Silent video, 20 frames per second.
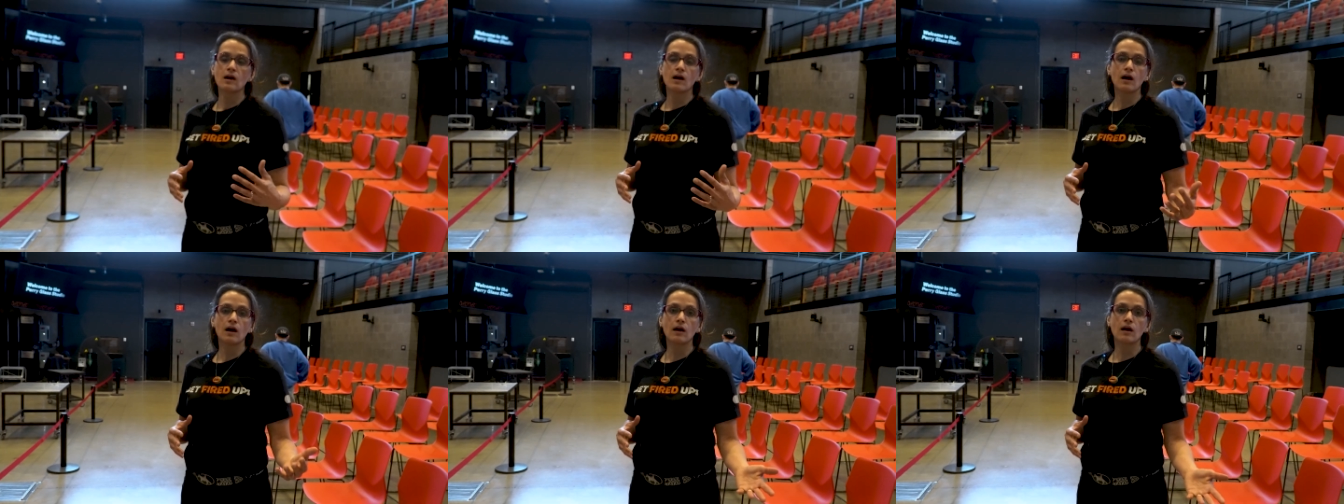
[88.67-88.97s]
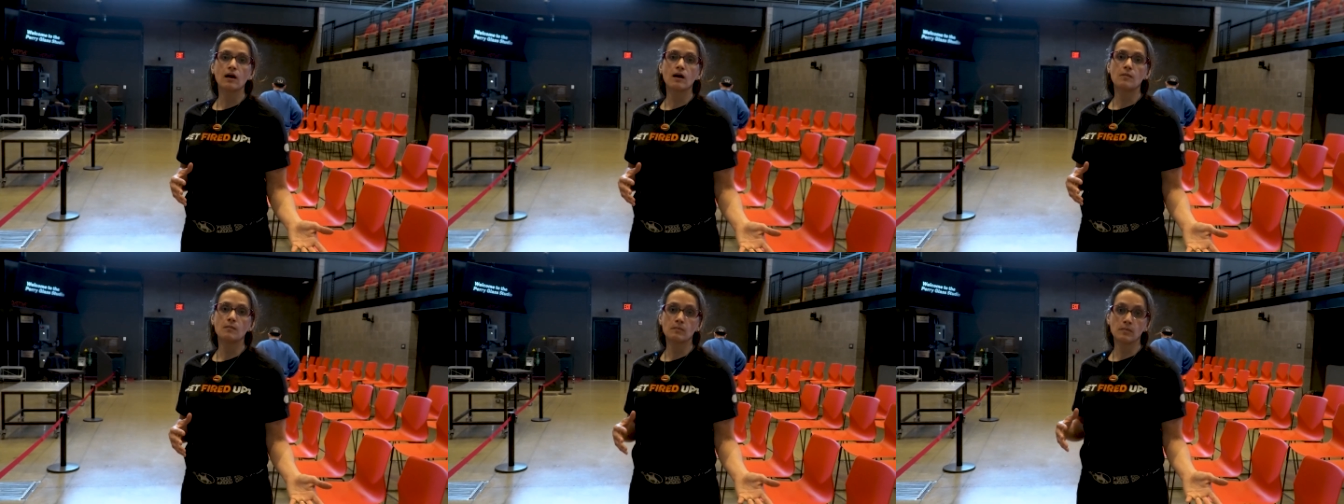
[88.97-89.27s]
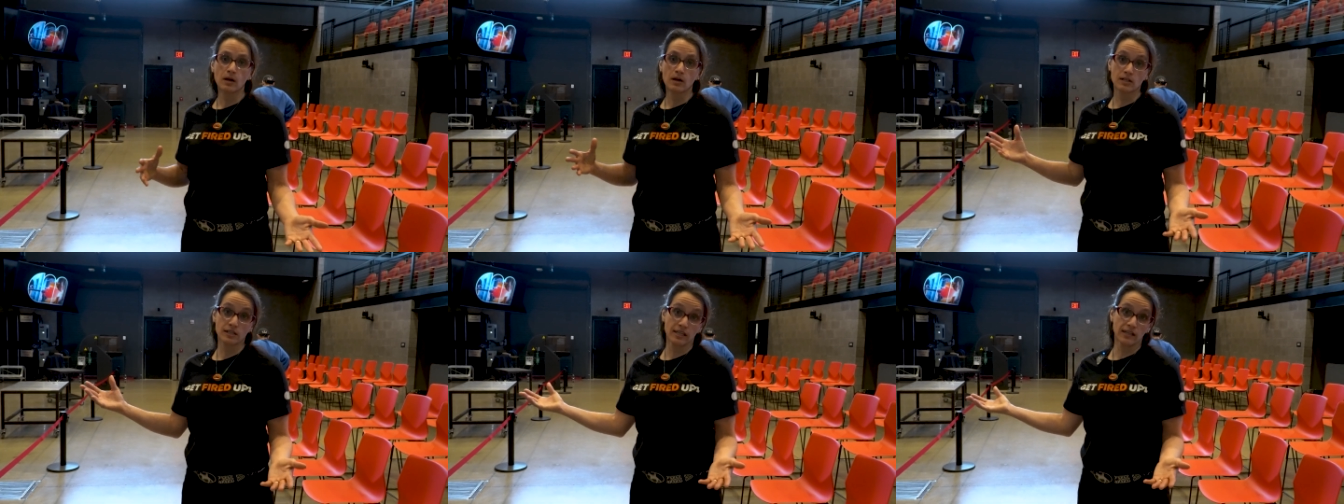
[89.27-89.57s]

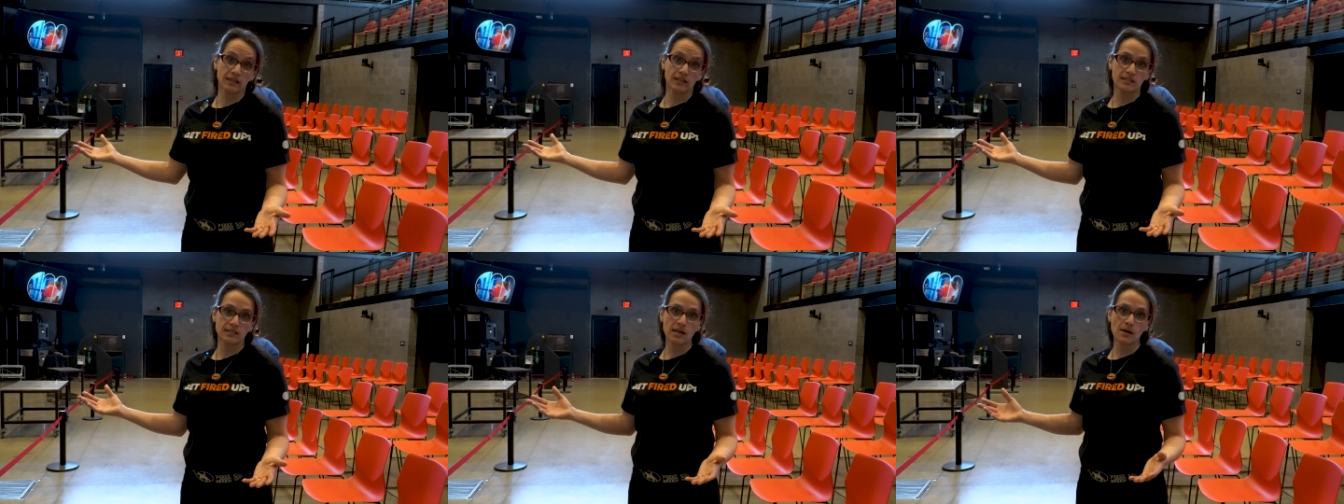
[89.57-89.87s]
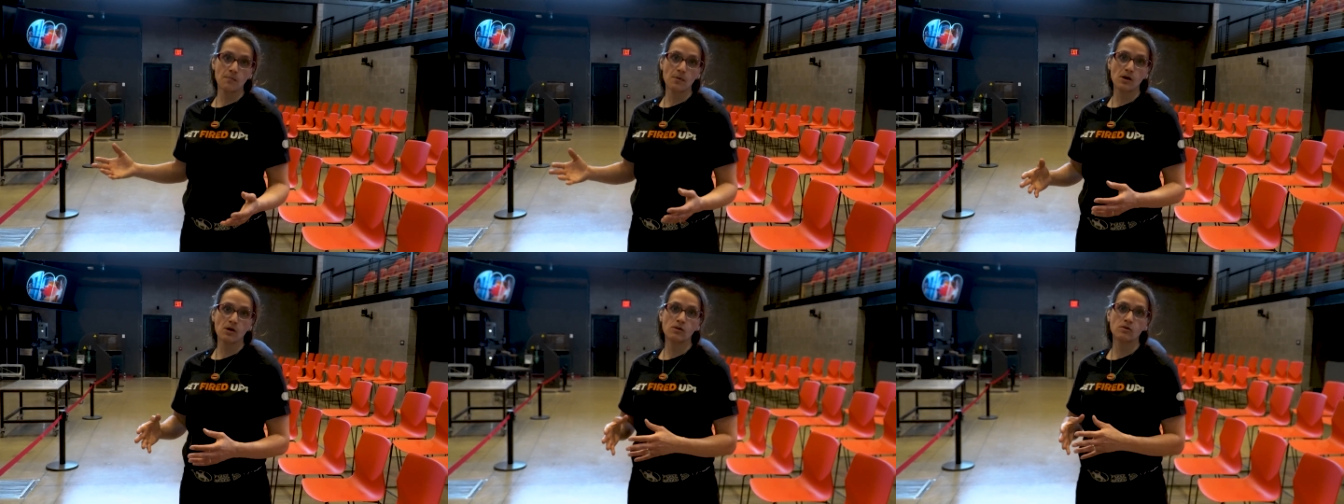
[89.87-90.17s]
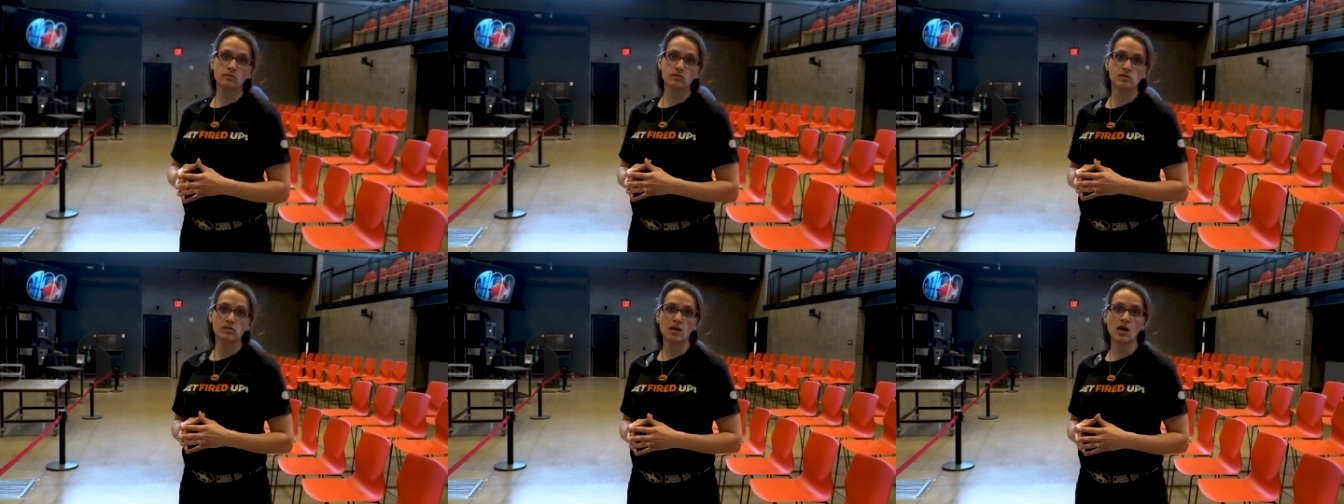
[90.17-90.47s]
our daily
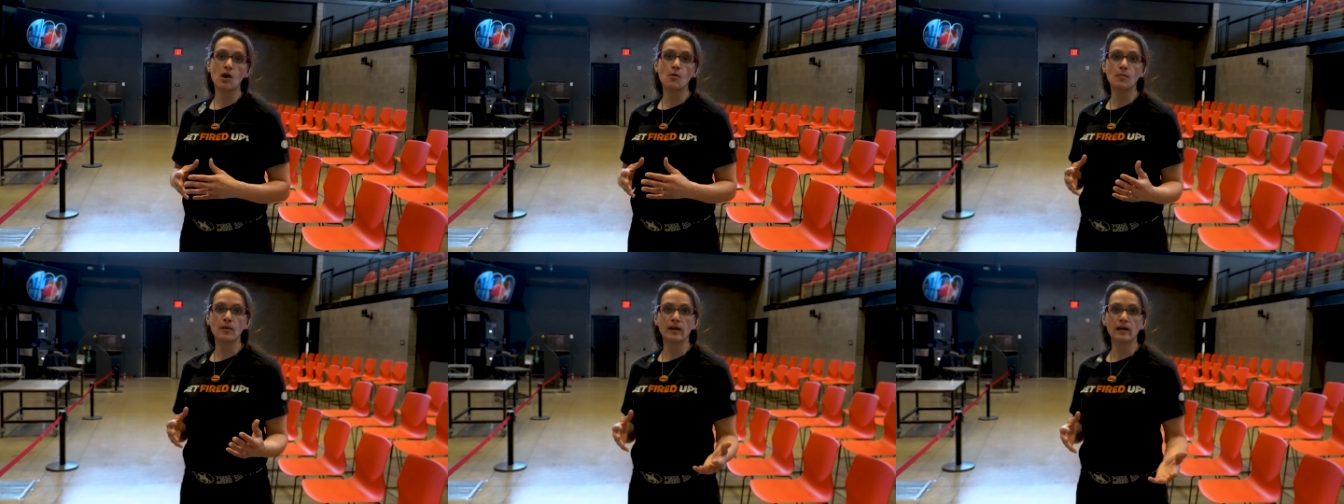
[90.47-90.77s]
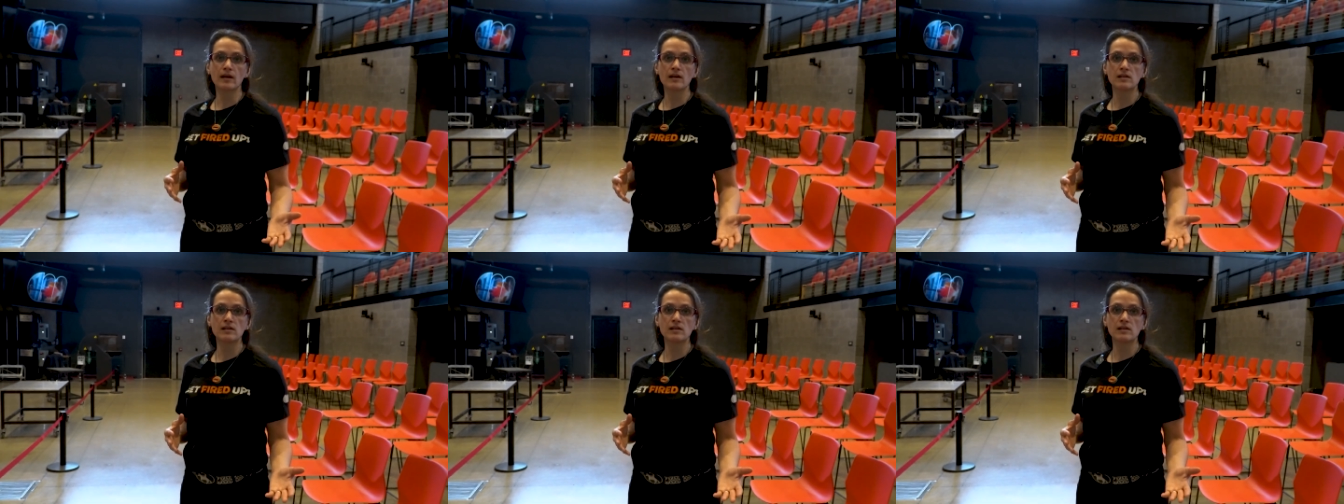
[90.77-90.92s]
demos, helping